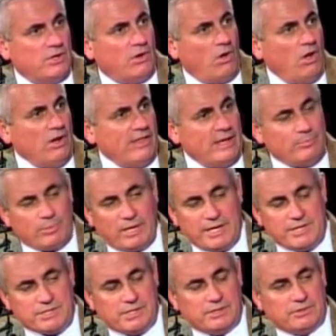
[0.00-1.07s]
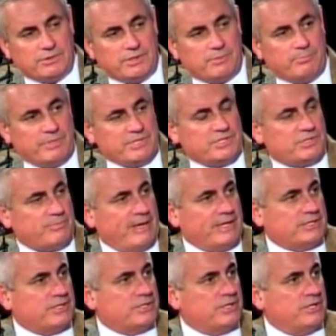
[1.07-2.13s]
All of that plays into a
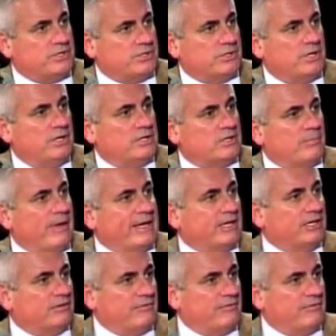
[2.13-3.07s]
businessman's decision to make an